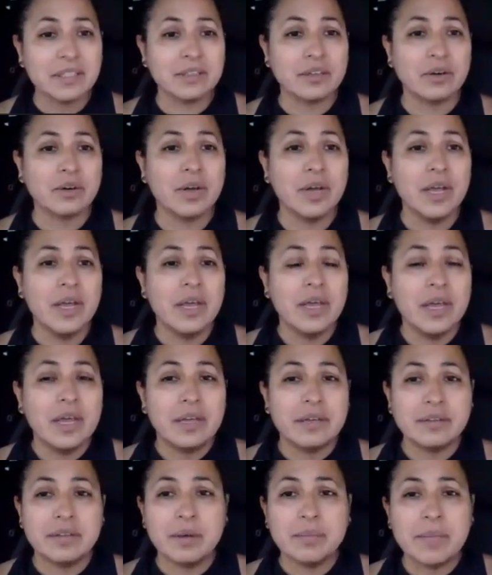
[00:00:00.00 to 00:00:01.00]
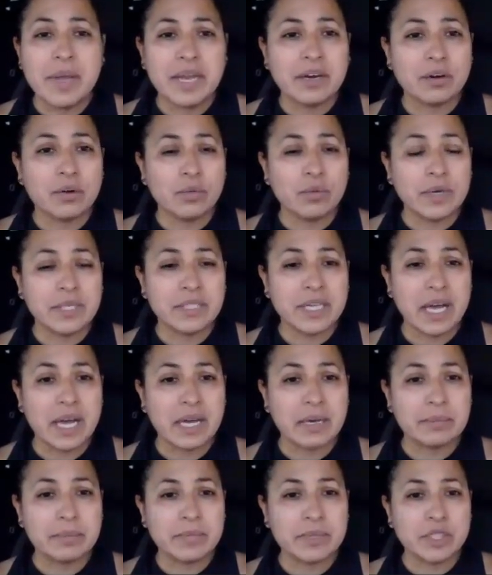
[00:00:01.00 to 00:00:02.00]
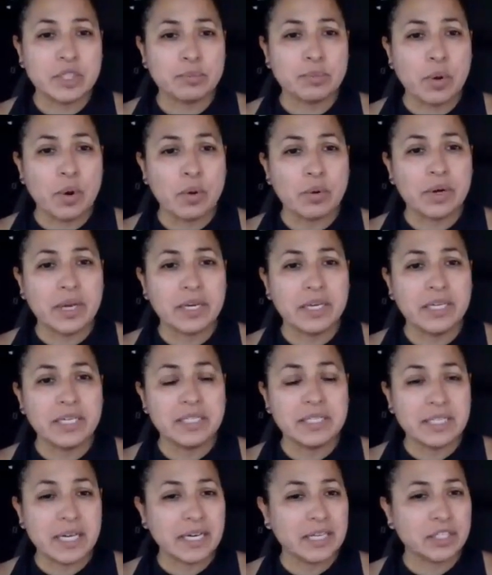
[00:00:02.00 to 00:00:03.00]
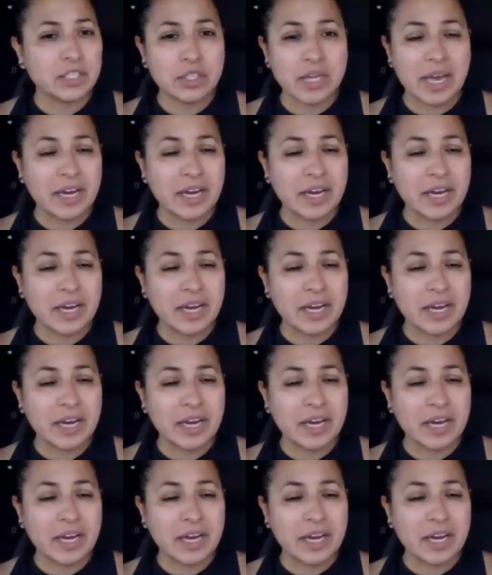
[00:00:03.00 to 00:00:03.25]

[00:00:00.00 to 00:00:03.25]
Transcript: You know, the mayor one time spoke, and he said,